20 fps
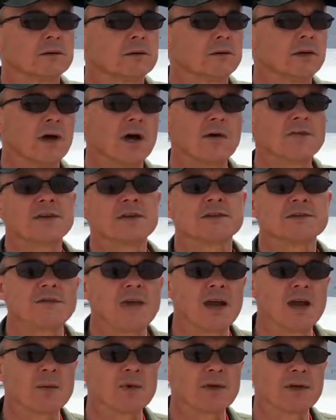loved his
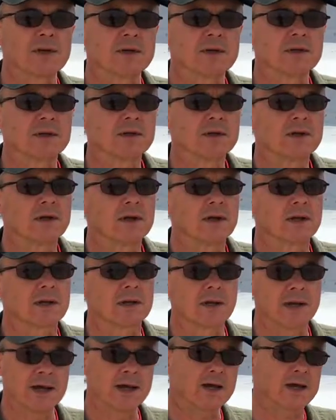family
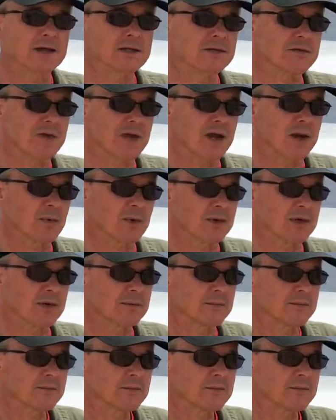and led his family,